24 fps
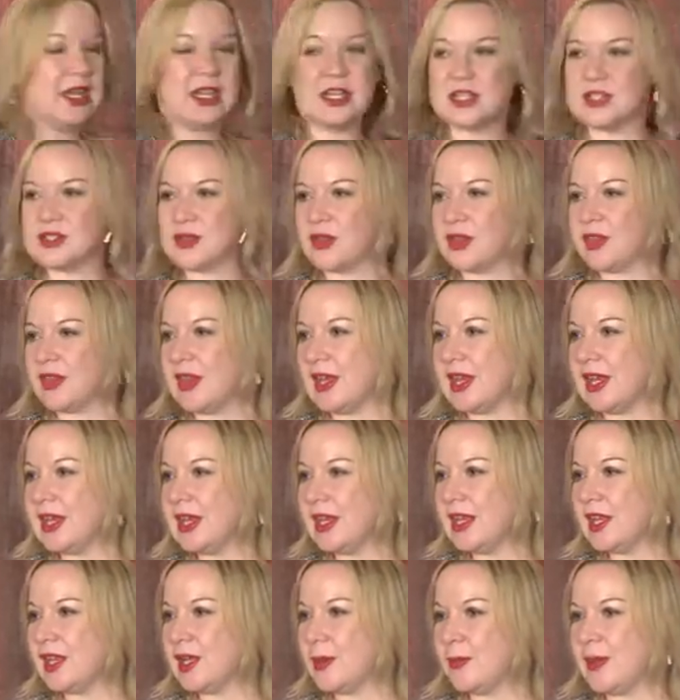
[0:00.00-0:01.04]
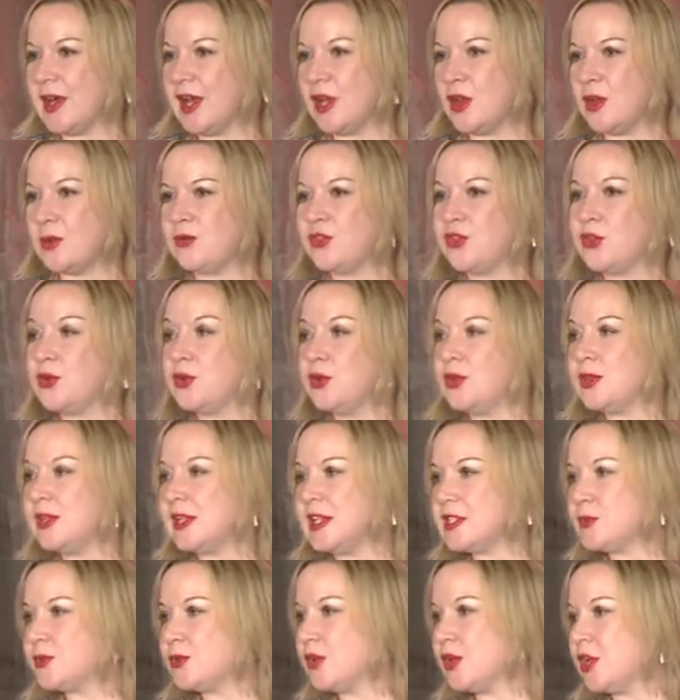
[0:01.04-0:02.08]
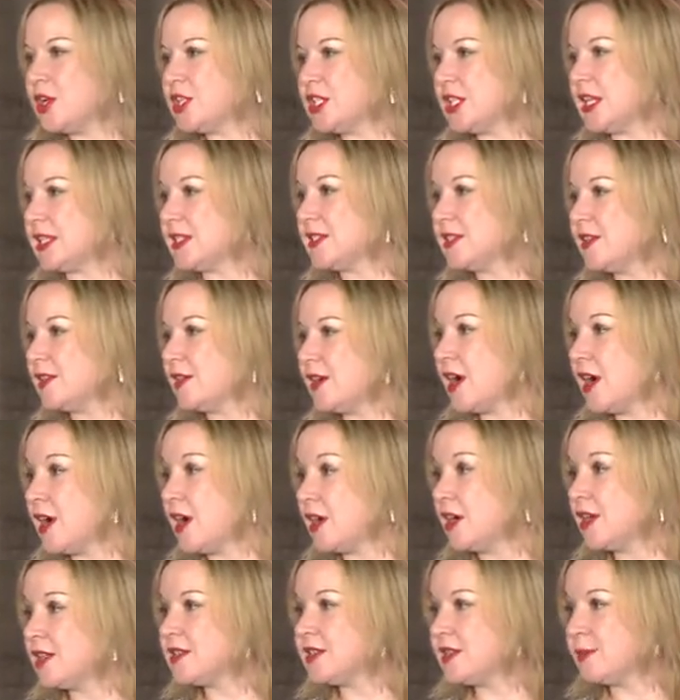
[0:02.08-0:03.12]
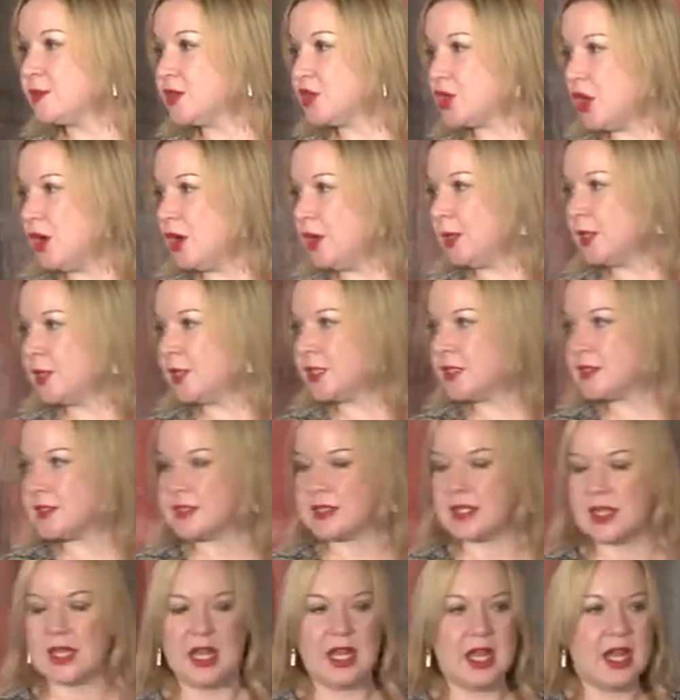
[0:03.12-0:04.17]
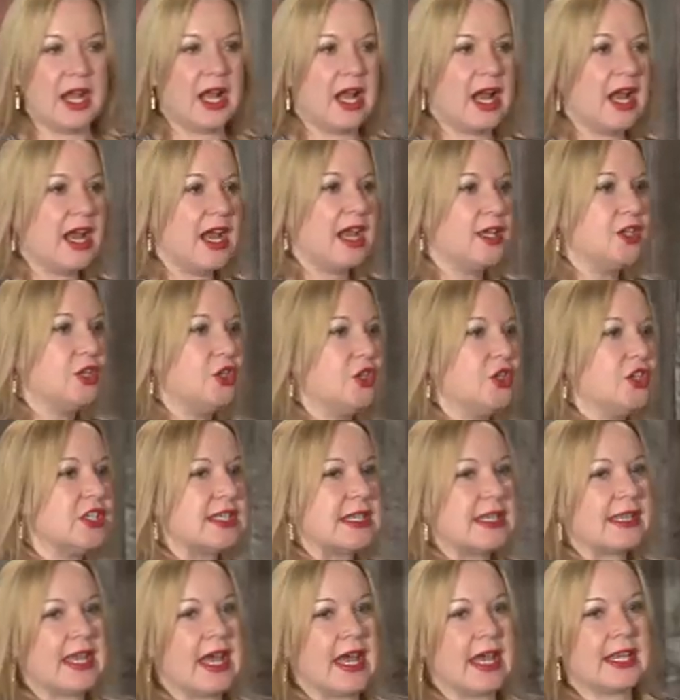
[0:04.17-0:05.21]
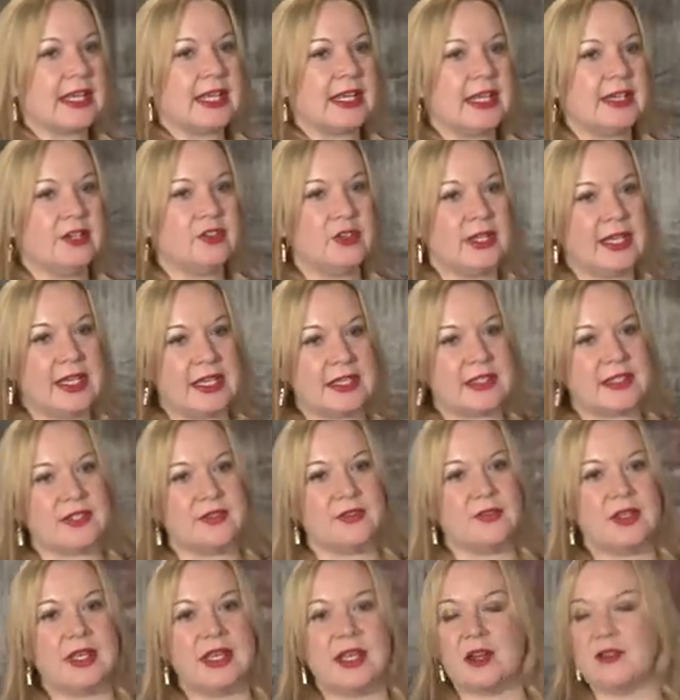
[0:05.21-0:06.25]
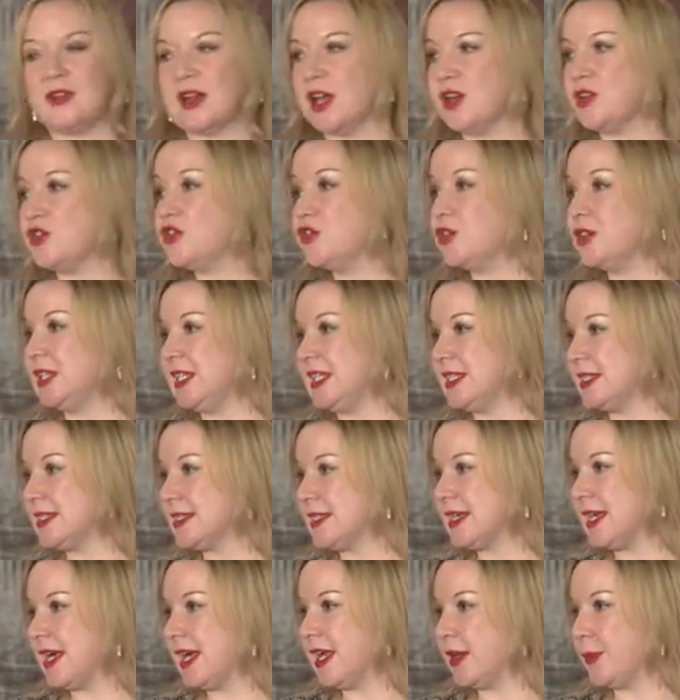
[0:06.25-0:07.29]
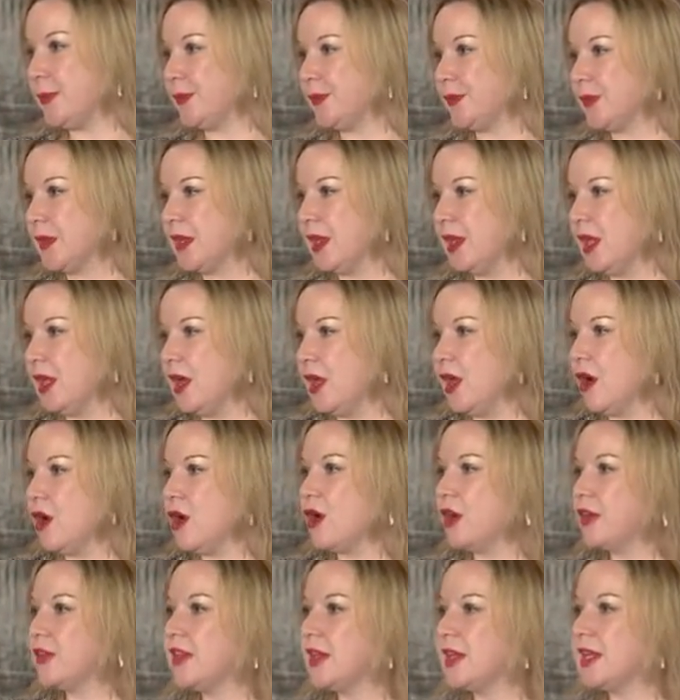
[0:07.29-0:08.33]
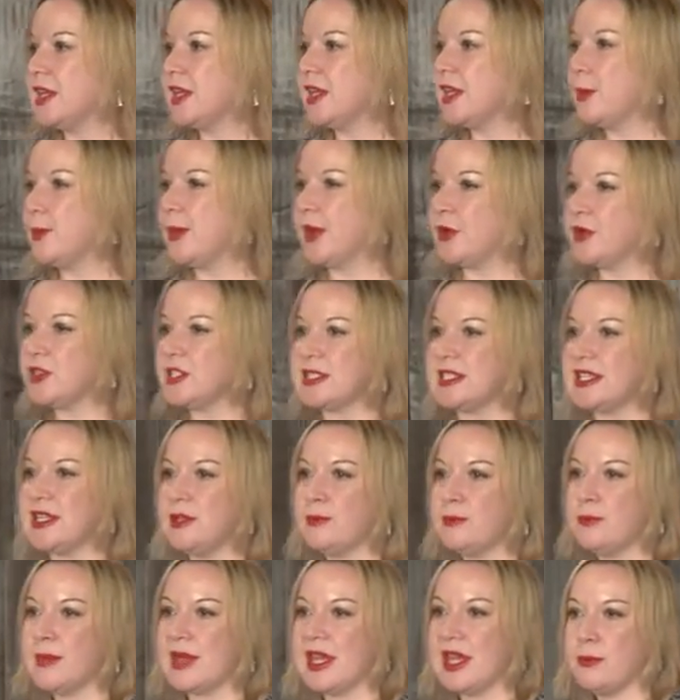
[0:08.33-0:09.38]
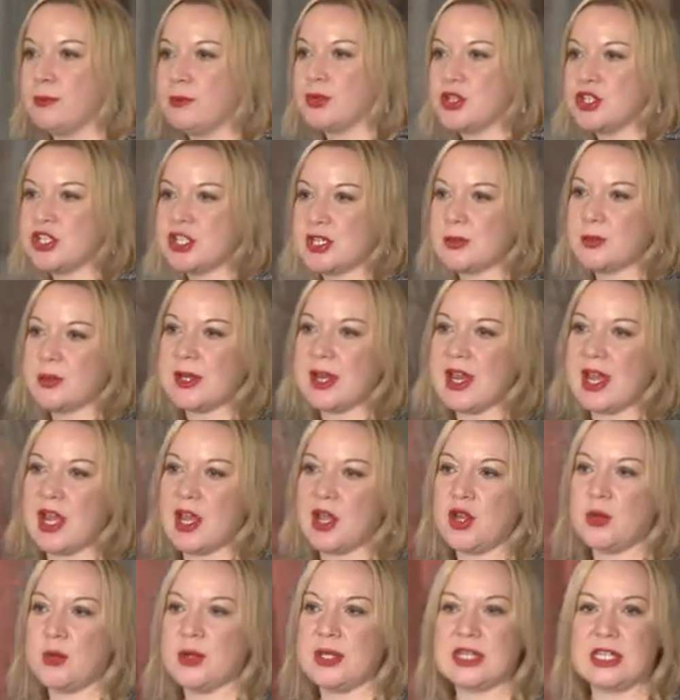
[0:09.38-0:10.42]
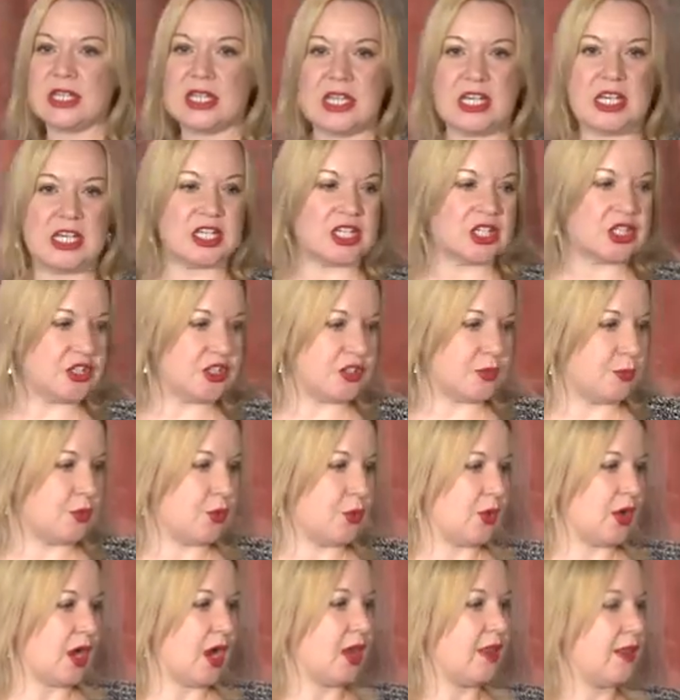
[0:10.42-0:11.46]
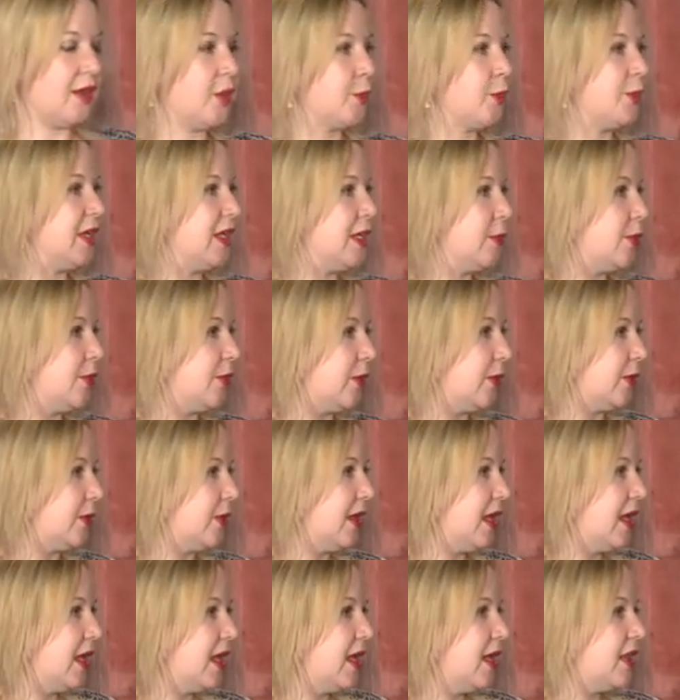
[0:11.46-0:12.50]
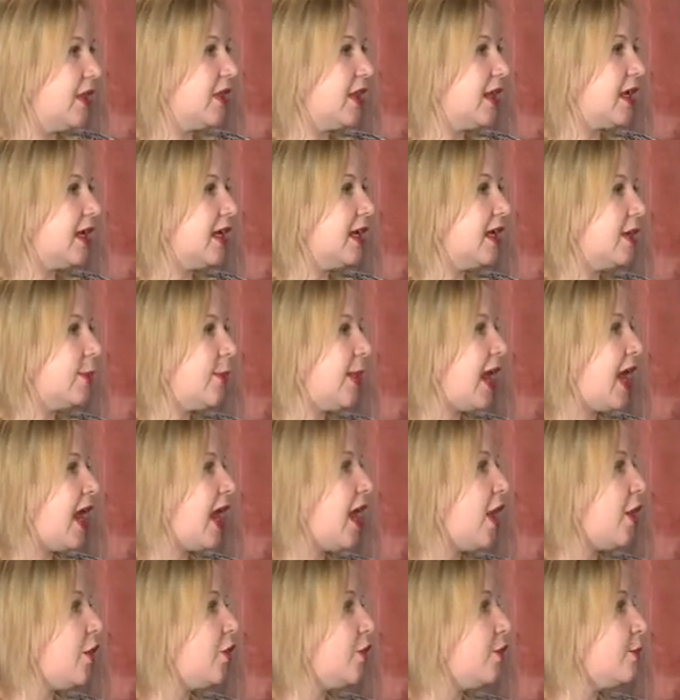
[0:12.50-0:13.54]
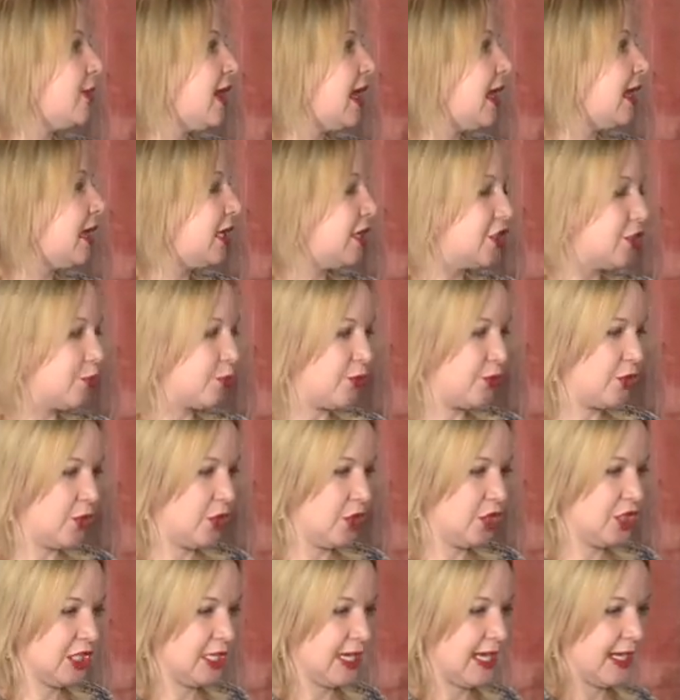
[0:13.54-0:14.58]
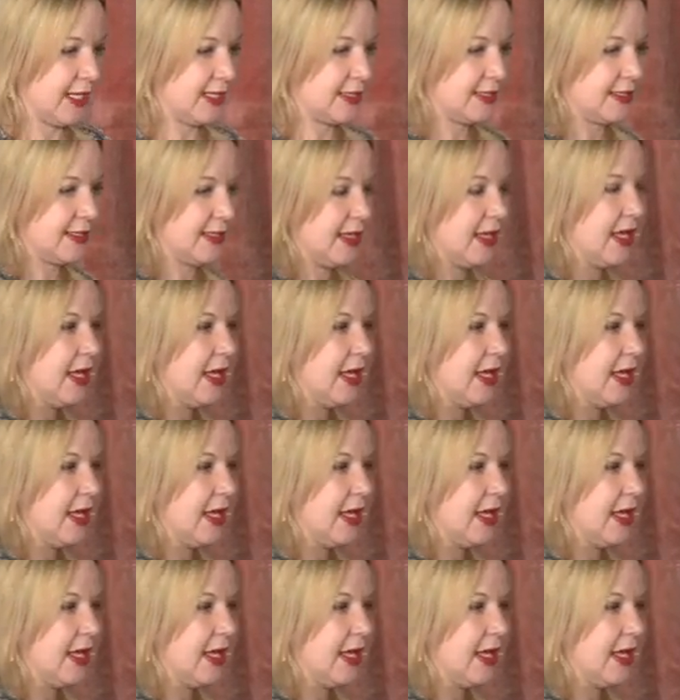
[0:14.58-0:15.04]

So thinking about, through these projects, there are some dollars, using that creatively around release time, or thinking about team membership and how you engage and support other people, thinking about how you manage a project.